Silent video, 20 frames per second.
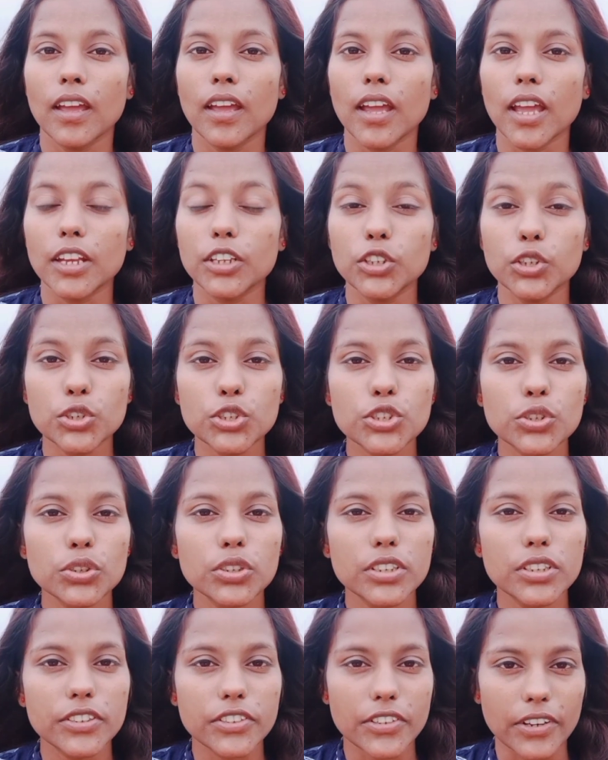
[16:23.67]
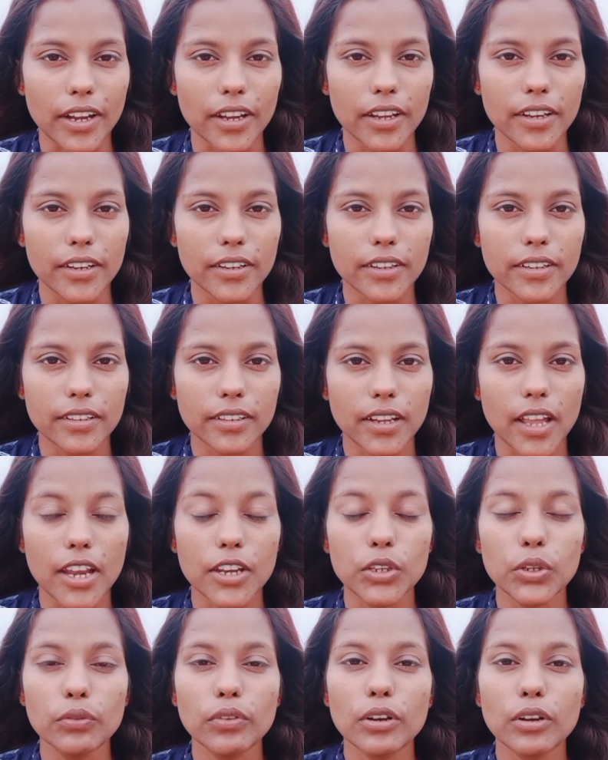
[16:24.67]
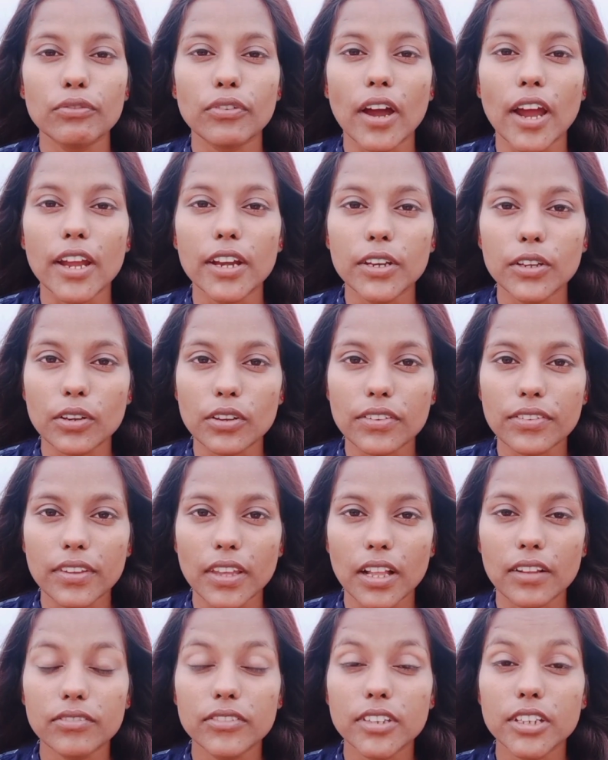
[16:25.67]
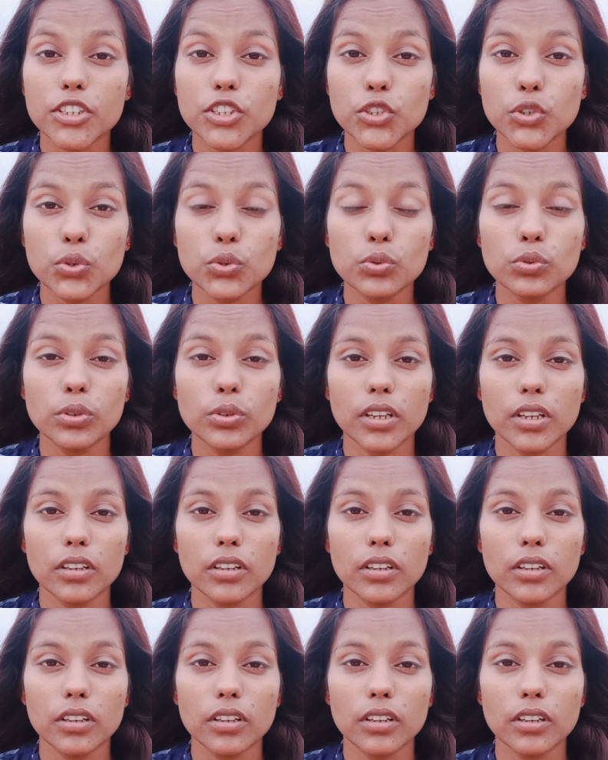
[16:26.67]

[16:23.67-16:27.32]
And you should try it. And you will find yourself that you